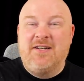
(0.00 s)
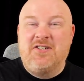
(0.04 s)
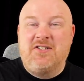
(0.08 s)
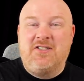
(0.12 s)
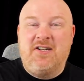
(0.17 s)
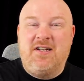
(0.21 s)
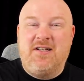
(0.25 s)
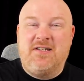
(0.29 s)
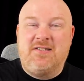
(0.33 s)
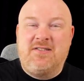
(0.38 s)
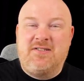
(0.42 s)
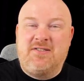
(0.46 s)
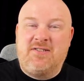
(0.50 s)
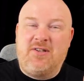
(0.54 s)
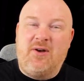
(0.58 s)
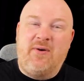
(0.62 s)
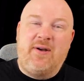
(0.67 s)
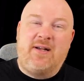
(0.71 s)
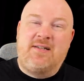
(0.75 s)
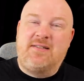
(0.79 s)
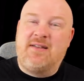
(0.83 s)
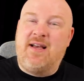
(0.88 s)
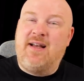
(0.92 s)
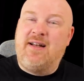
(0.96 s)
She is
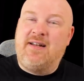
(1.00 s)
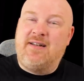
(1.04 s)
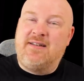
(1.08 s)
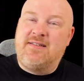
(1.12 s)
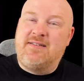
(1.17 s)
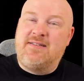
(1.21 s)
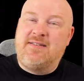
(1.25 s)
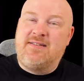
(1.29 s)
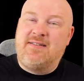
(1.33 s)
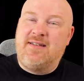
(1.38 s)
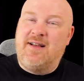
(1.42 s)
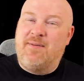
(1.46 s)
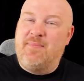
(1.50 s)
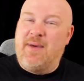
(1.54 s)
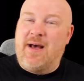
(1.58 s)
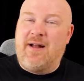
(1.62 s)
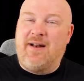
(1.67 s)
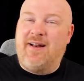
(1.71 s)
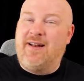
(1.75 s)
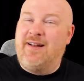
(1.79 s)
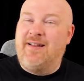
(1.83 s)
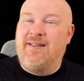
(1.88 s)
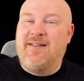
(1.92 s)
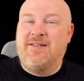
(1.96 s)
so excited
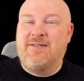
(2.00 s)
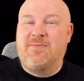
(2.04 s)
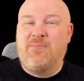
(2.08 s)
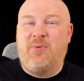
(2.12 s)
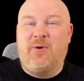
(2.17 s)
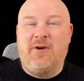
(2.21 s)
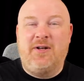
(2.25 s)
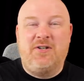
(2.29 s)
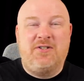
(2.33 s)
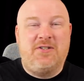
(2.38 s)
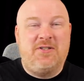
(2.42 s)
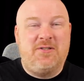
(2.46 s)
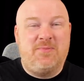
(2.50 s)
about it at this point.